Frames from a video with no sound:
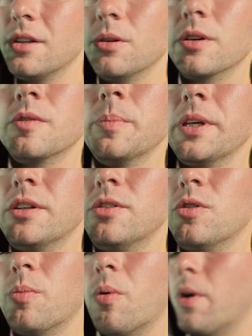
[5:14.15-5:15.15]
USB
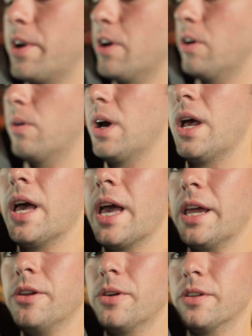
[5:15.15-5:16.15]
2.0,
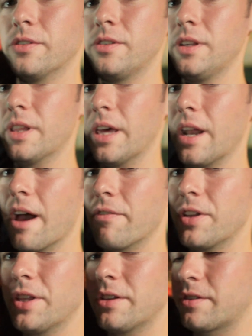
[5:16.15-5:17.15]
and you can see that
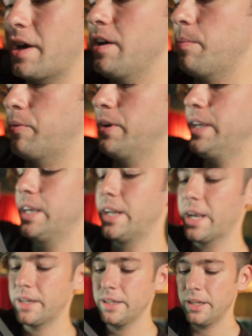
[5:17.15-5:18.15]
everything's kind of
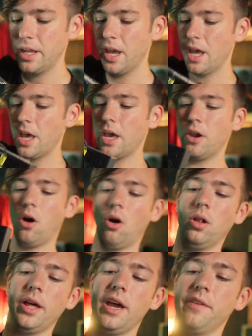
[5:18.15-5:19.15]
pre-connected, and
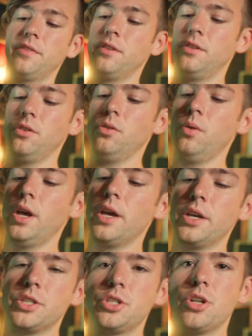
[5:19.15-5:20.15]
all I have to do
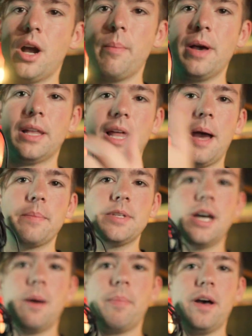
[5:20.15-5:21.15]
is drop my
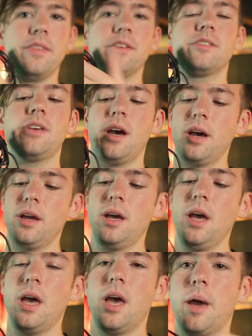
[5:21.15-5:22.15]
laptop on this guy
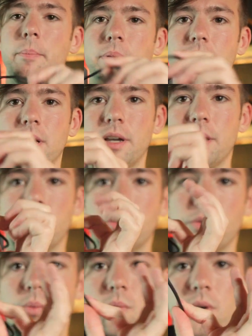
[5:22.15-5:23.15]
and plug
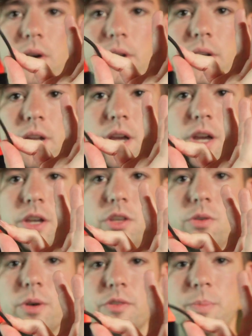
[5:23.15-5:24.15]
this one
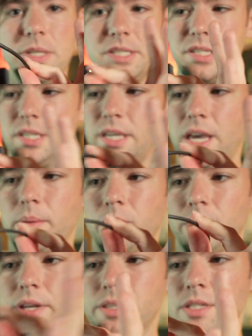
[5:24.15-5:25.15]
USB-C
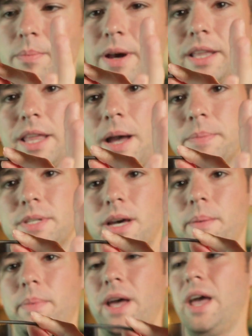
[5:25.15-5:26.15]
cable into my
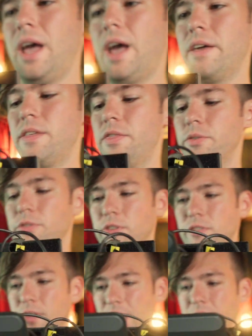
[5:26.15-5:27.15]
laptop, and then there's a
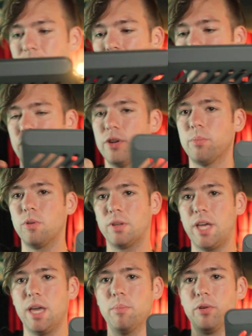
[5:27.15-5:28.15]
second Thunderbolt
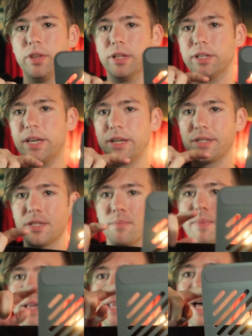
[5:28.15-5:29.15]
cable that links
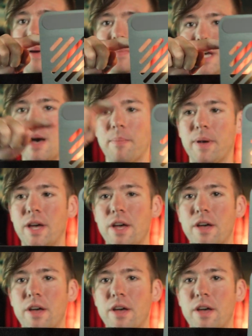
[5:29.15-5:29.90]
my laptop